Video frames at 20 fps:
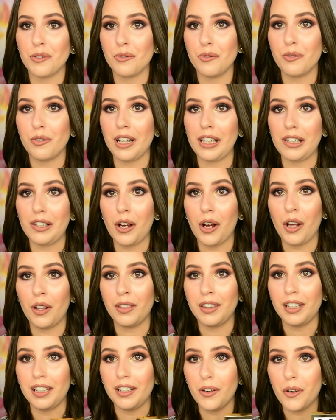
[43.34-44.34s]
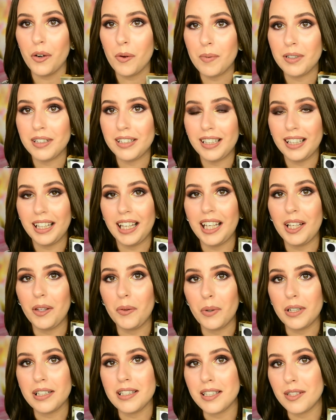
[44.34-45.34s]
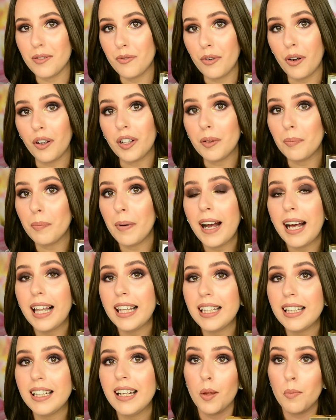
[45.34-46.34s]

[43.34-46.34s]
fell on the Urban Decay Gwen Stefani palette,